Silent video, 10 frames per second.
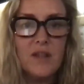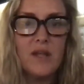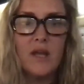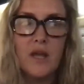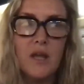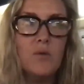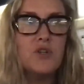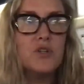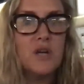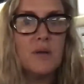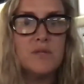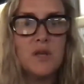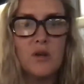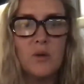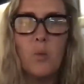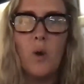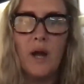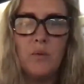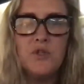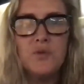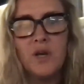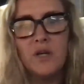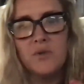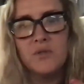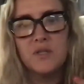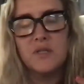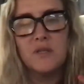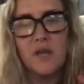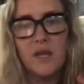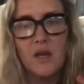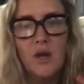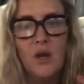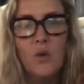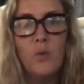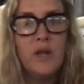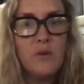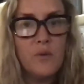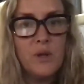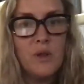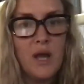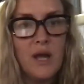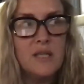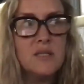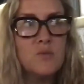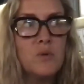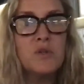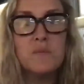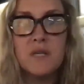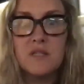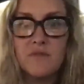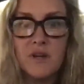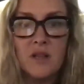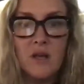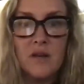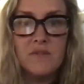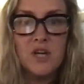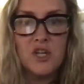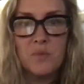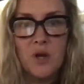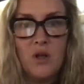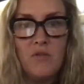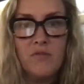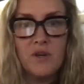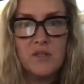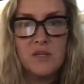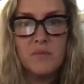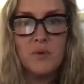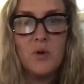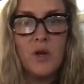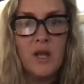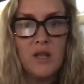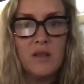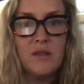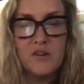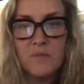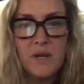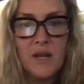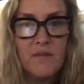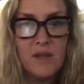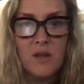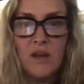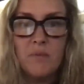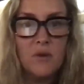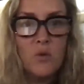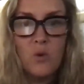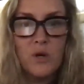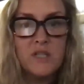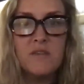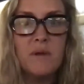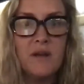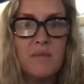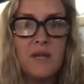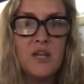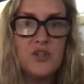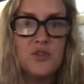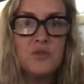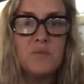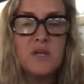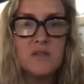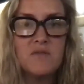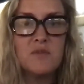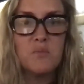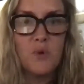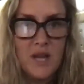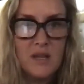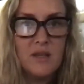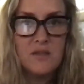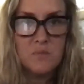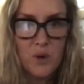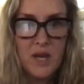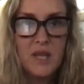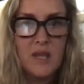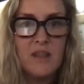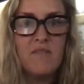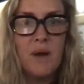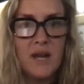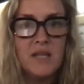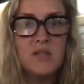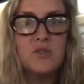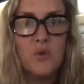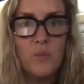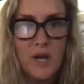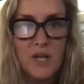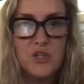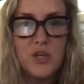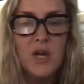Like, hey, what's your top seller? Why would you not use this? Like, we didn't realize we were specifying a lot of Taj Mahal, for example, and there have been having a lot of big quarries have been having issues because of its breaking. They've mined it so much.